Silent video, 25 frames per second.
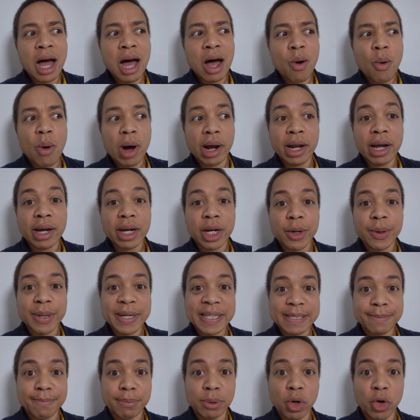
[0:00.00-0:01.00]
why don't I go
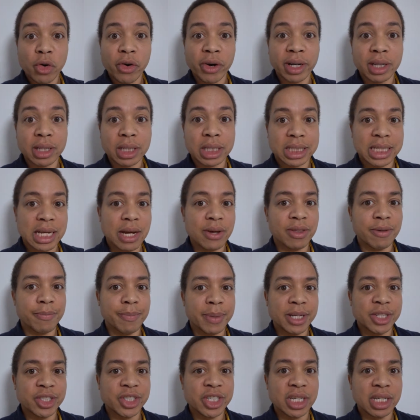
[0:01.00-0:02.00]
exploring the south of
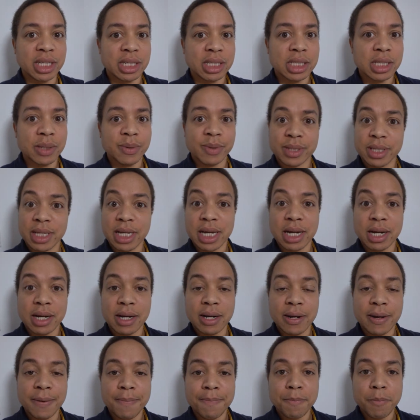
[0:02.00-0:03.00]
Beijing, see what's there?
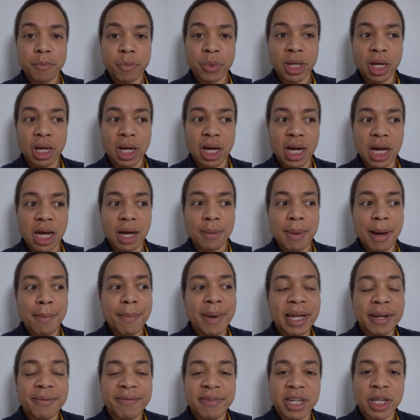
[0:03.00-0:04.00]
Um, I
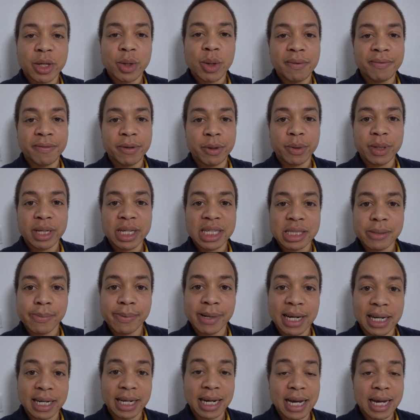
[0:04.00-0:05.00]
made a video a few years
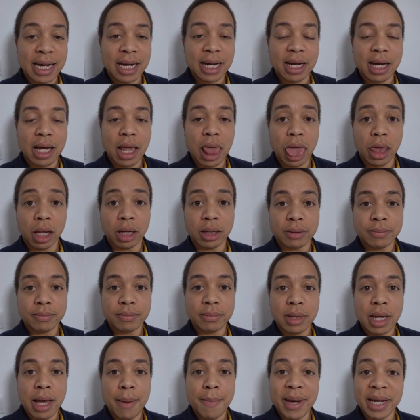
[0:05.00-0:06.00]
back. Ugh.
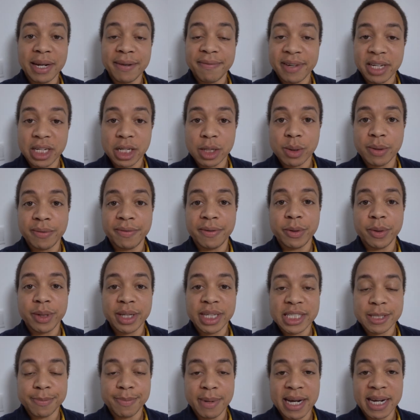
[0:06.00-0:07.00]
I made a video a few
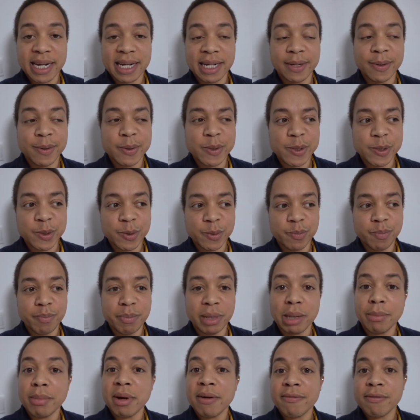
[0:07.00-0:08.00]
years back, and it was
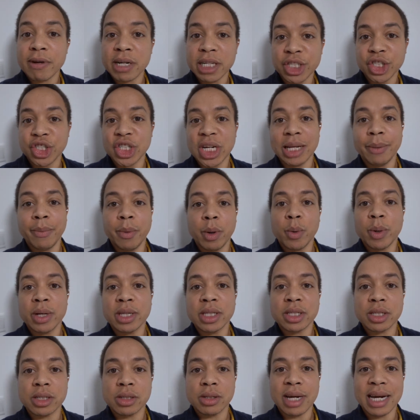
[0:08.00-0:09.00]
me and my friend Jenny. We
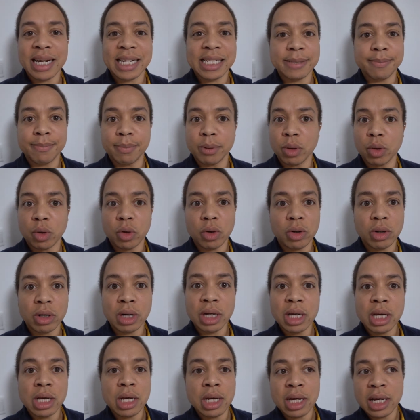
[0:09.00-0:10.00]
went to explore
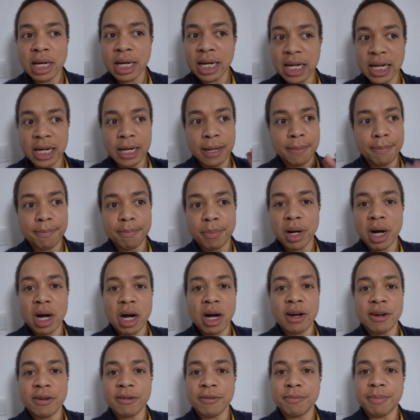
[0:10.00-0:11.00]
um,
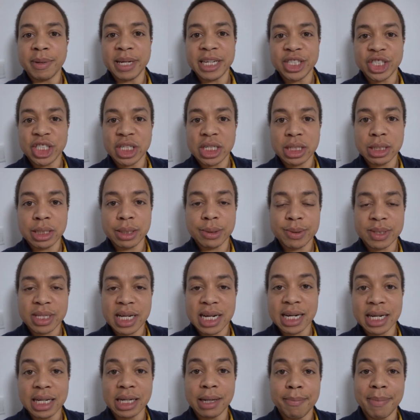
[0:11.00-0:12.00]
part of Beijing. It was
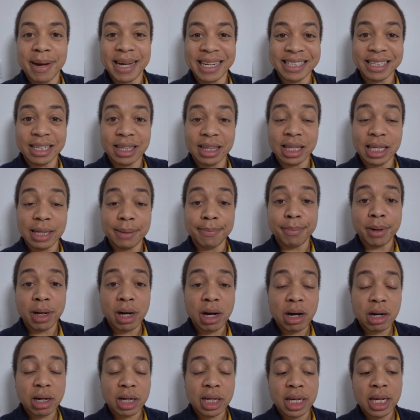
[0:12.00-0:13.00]
like an abandoned theme
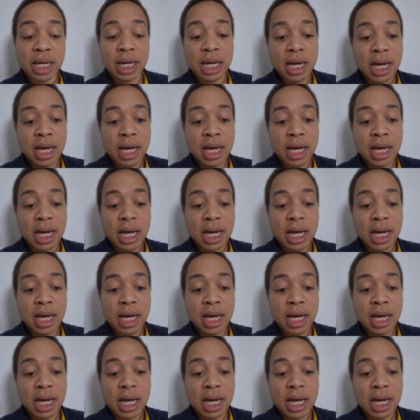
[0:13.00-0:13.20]
park,